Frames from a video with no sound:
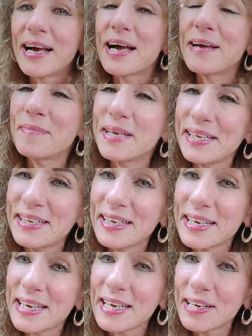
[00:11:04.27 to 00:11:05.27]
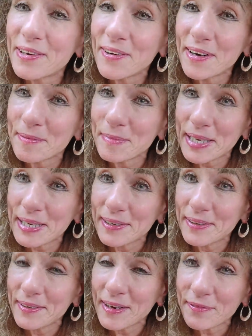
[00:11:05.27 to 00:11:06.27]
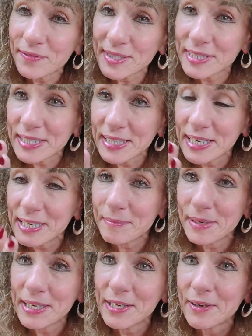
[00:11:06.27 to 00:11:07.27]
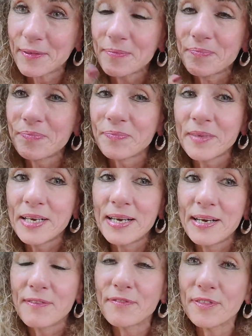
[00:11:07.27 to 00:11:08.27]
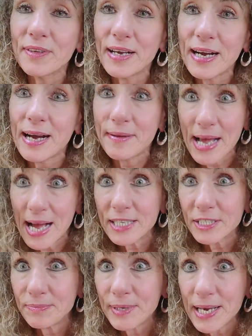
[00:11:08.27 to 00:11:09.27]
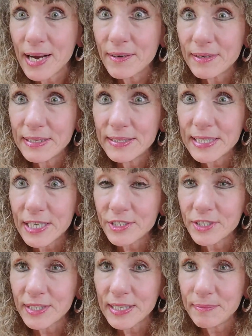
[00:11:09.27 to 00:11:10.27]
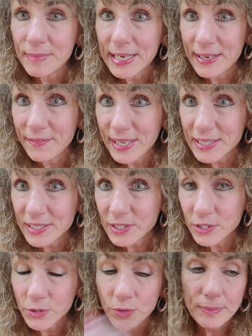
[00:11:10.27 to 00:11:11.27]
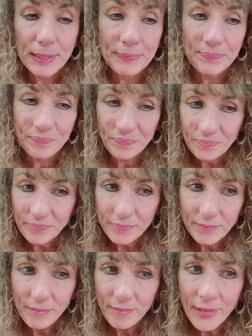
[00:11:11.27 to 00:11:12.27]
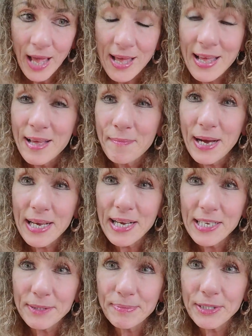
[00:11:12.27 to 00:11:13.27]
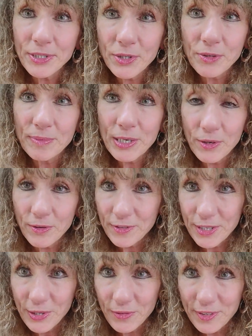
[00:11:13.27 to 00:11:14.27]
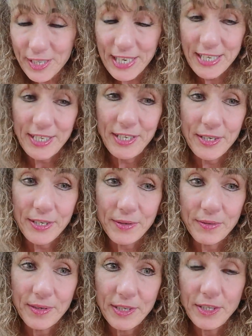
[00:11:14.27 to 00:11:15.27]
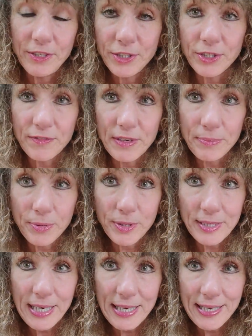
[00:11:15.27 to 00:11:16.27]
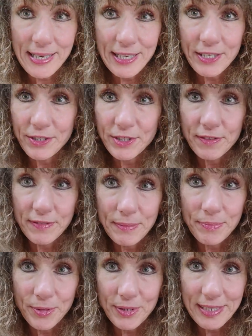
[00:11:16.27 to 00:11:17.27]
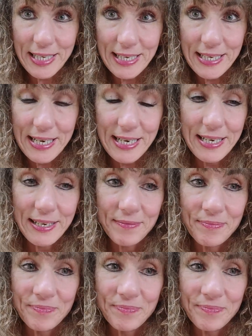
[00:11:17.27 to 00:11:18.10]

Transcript: I mean, hit on me, not physically hit me, ask me out and sexually make advances toward me. My husband told me over and over again, you should report that guy, you should report that guy.